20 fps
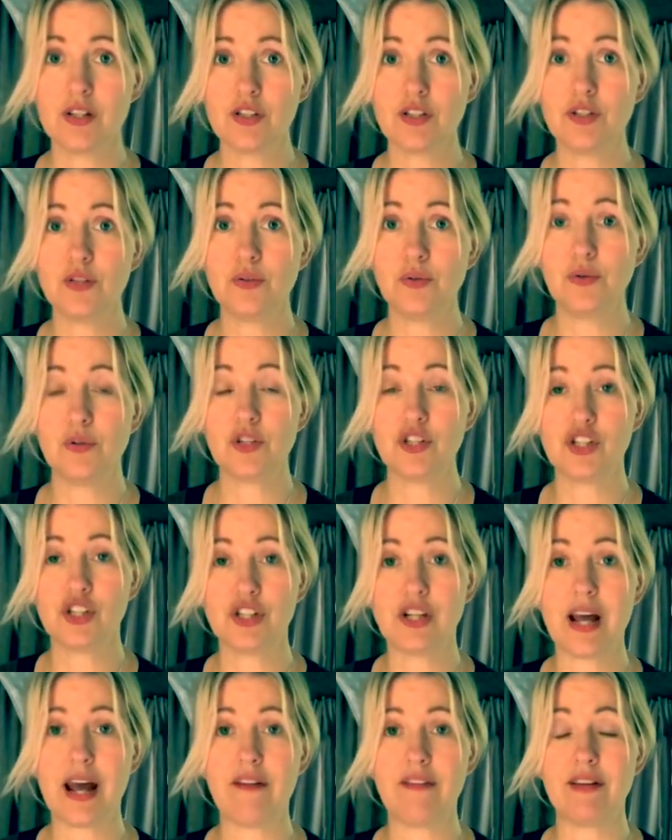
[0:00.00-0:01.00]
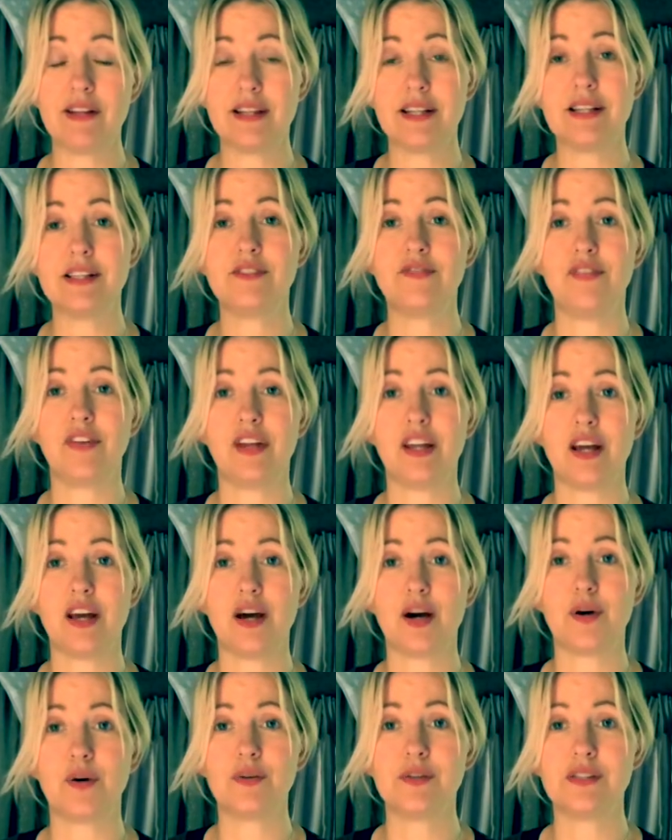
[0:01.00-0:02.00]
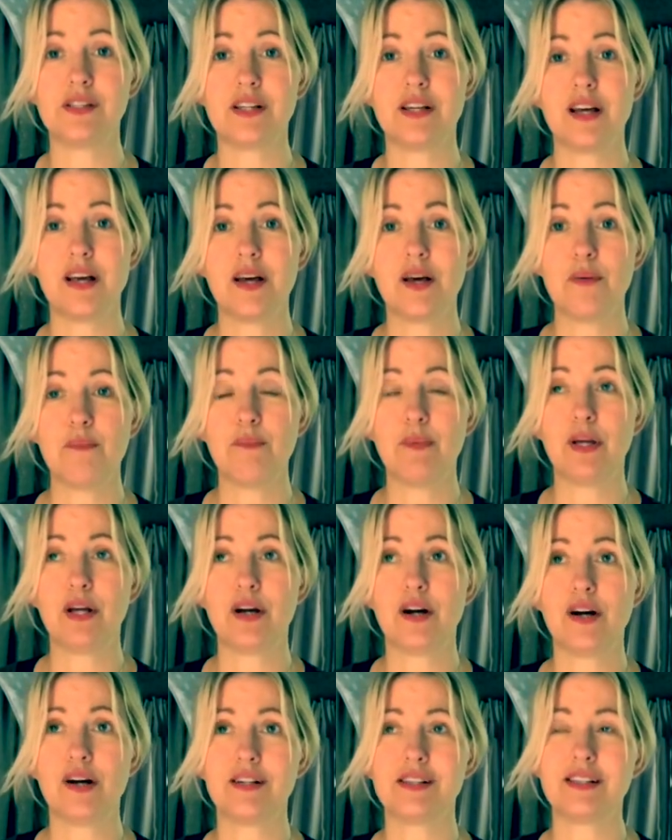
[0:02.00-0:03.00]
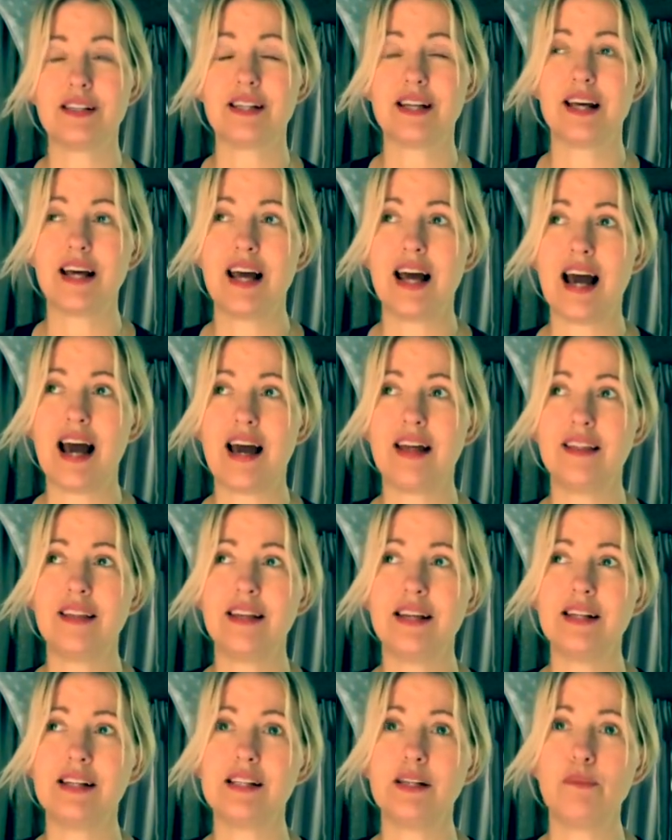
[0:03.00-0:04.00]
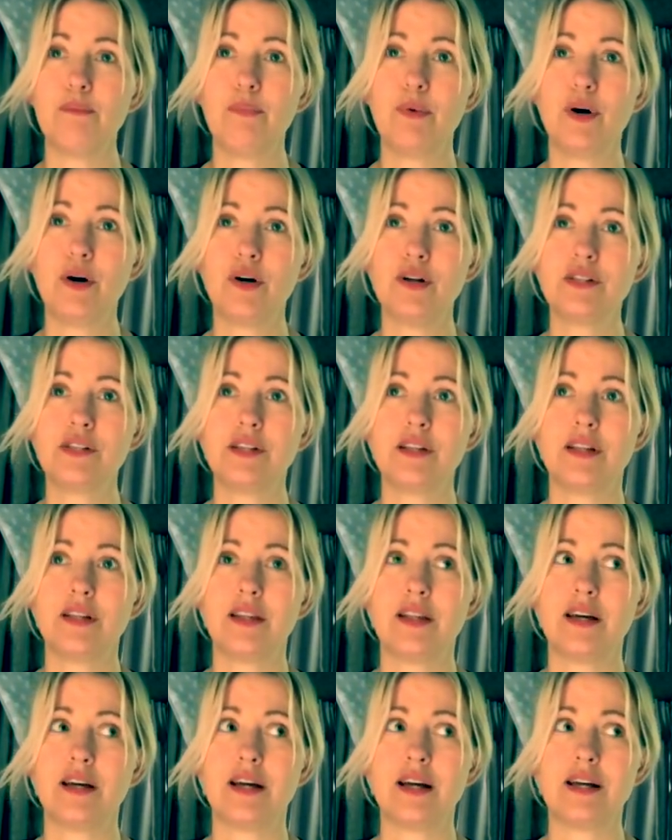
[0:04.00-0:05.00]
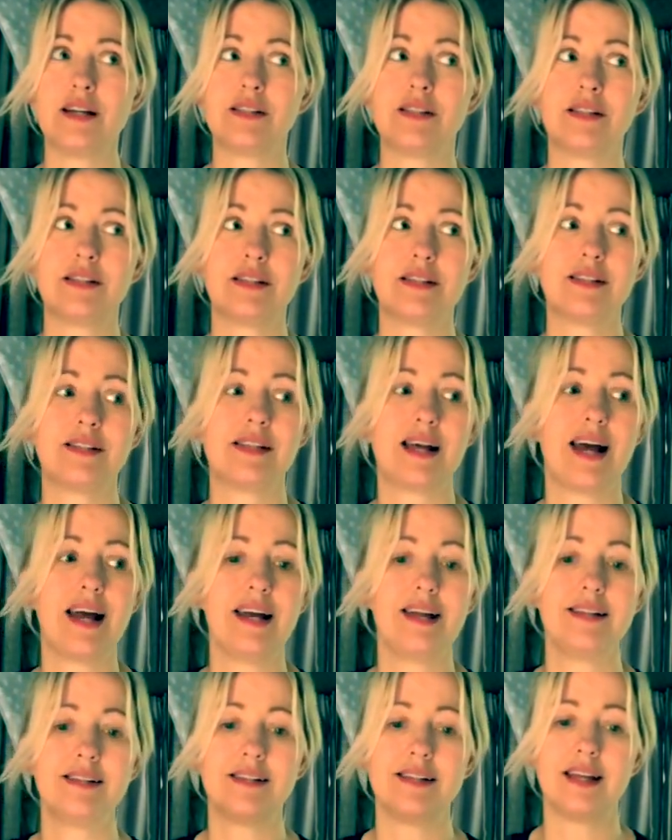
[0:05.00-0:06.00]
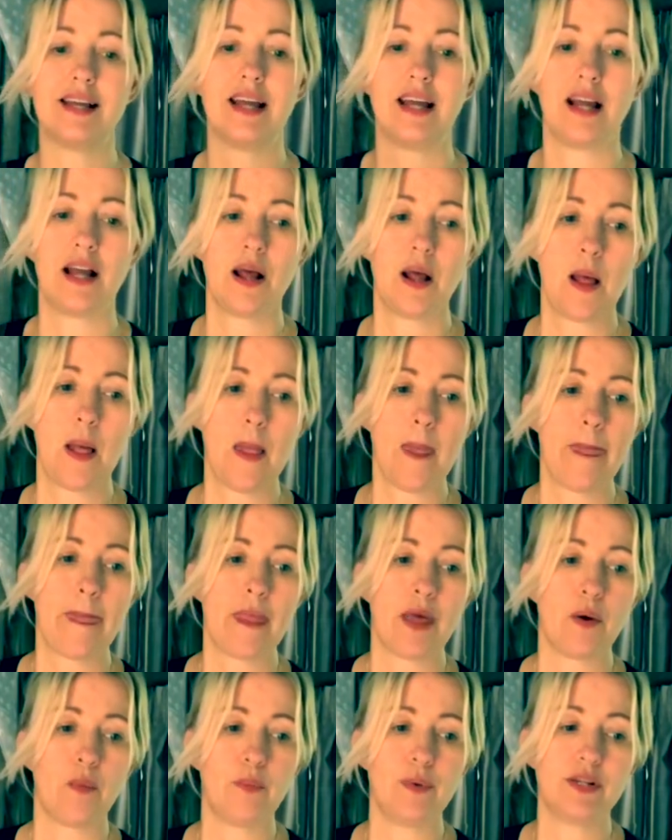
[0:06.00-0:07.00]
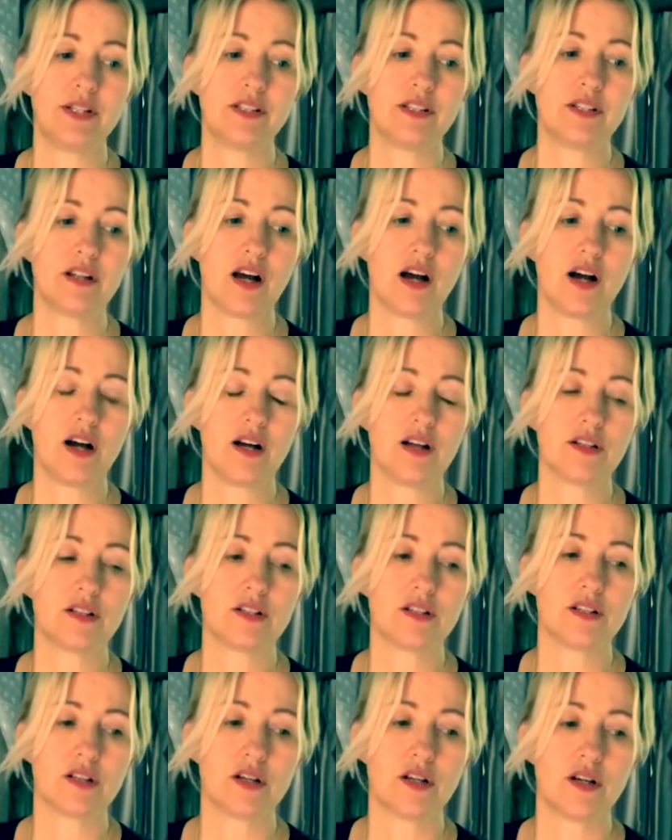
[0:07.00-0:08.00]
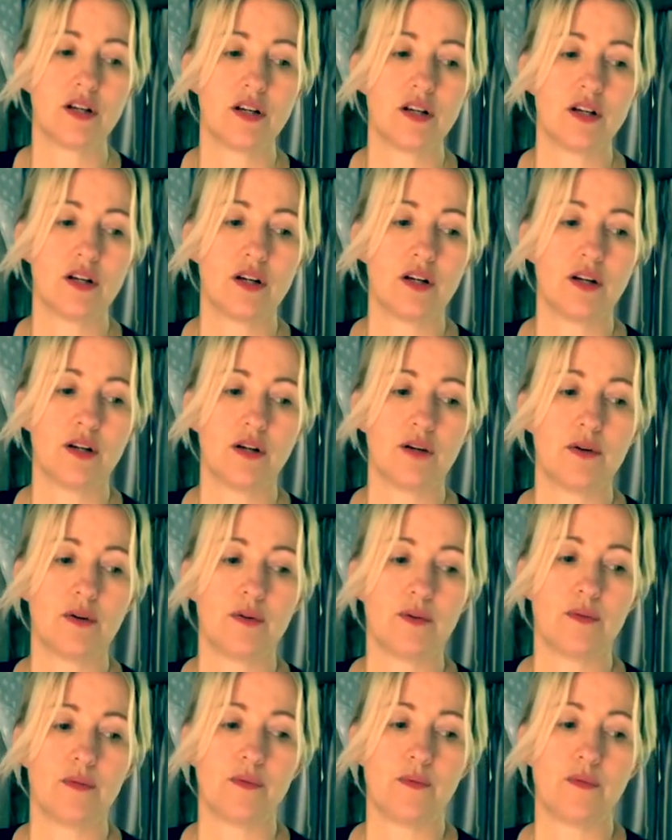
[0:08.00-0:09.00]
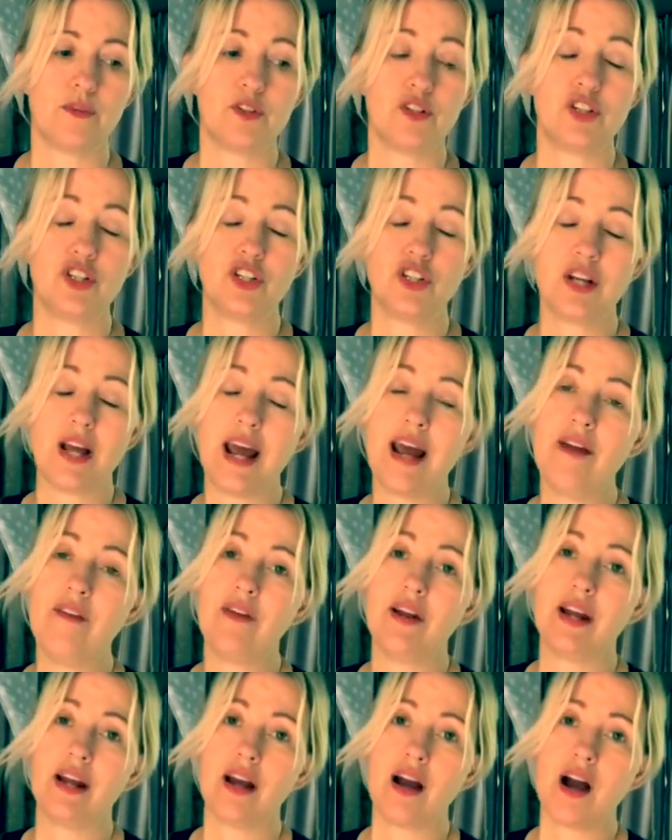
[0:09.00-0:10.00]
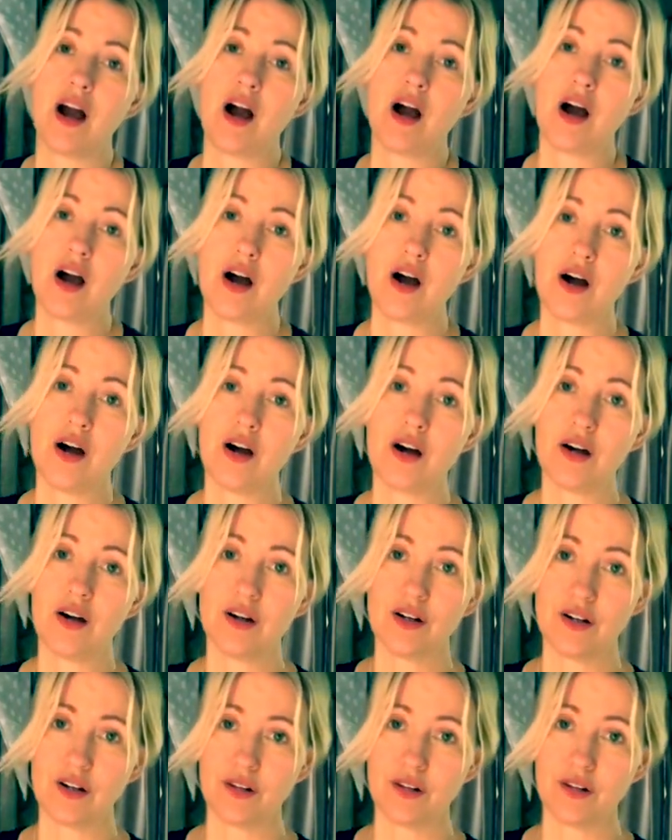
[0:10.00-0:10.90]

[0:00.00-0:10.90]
to sharing these videos, because I think it's important that as a society we start sharing our